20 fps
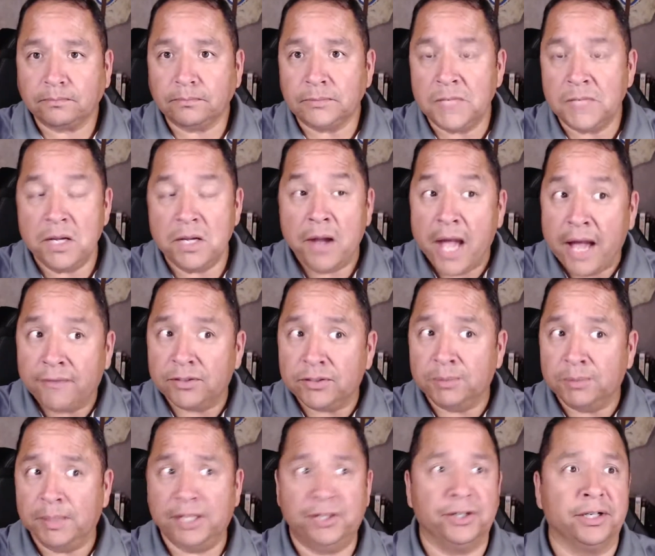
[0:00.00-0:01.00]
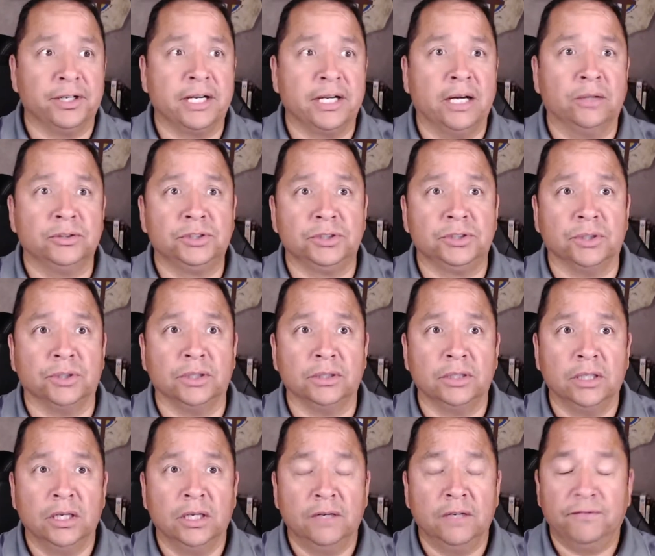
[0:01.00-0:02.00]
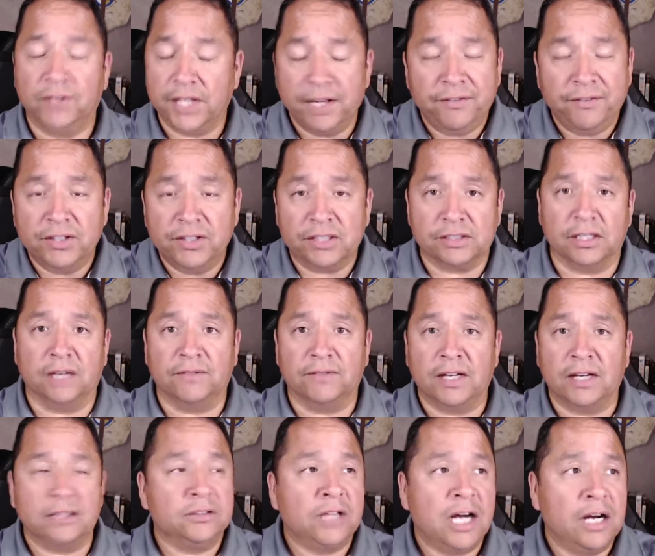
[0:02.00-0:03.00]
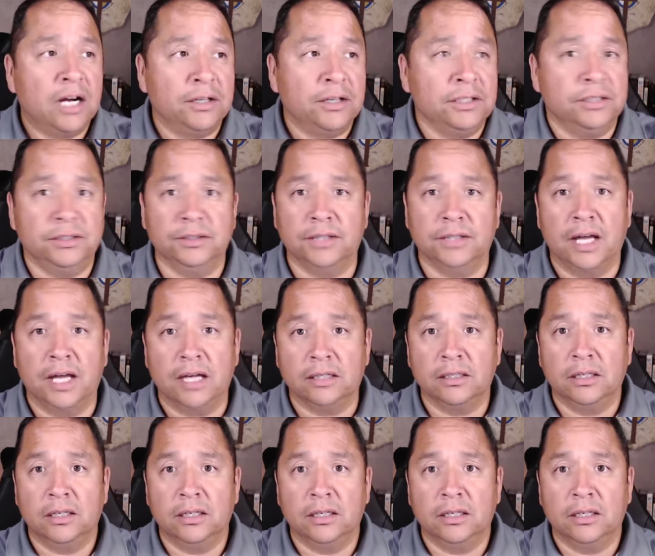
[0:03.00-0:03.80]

You have to make your account short. Forgive yourself. I don't know how you do that.